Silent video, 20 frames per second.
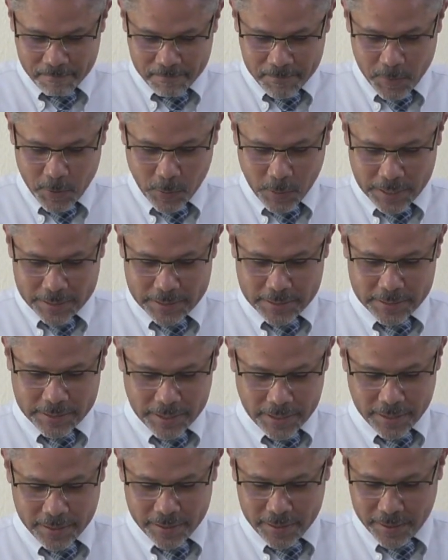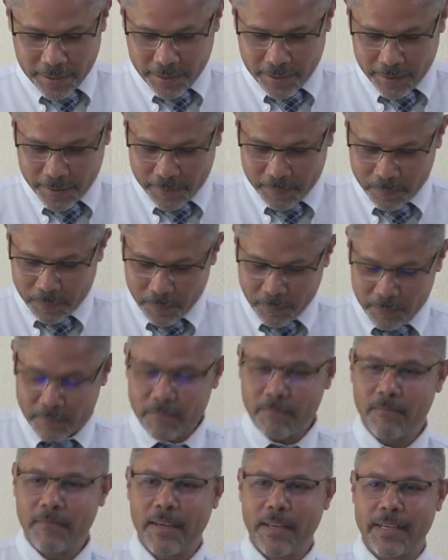you can see the
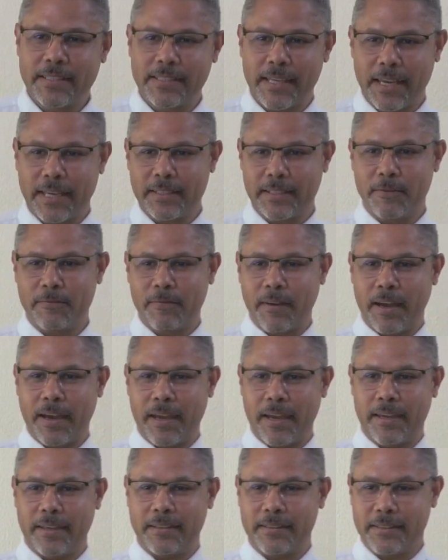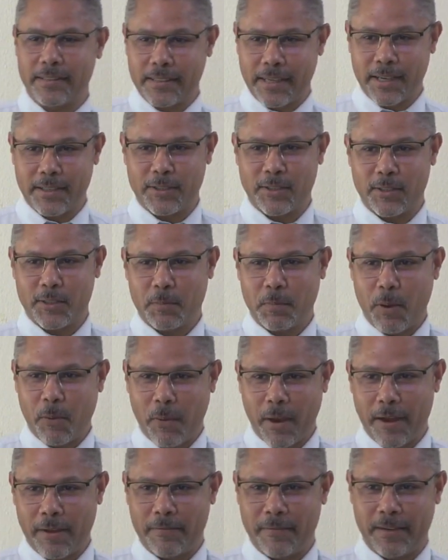very sanctifying discussions my
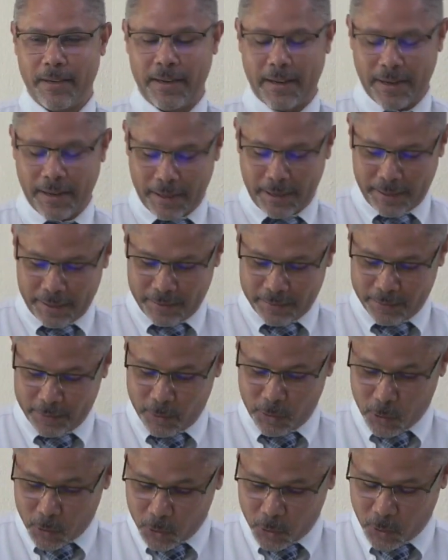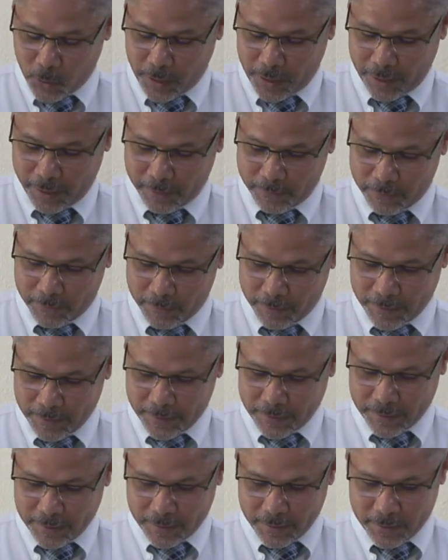wife and I used to have.
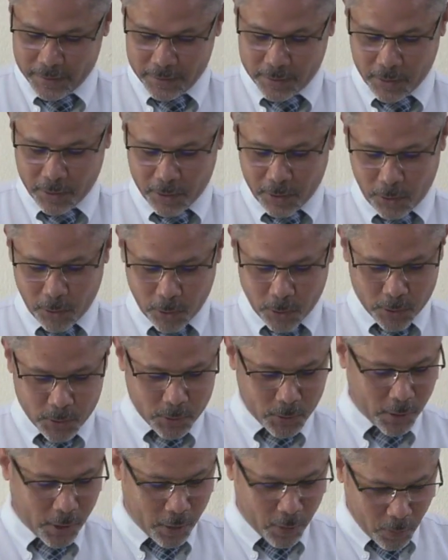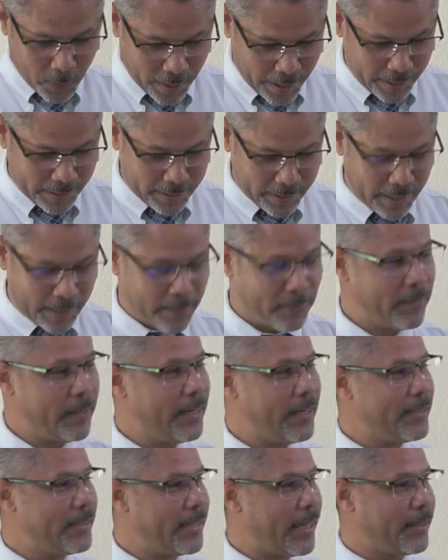So the Lord took away that
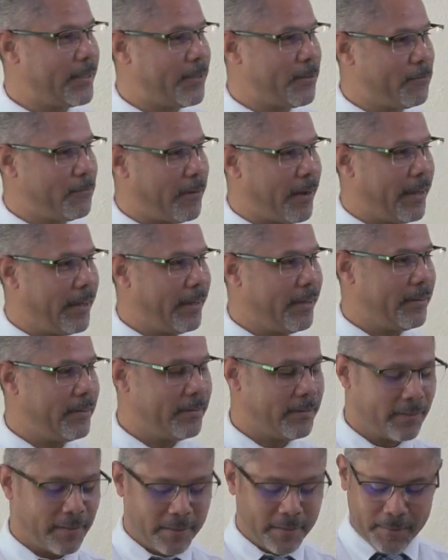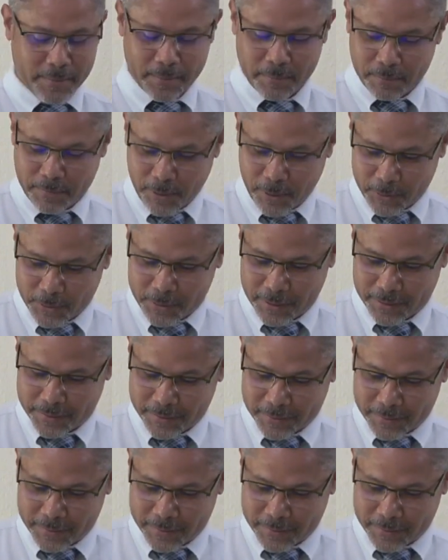very sanctifying process.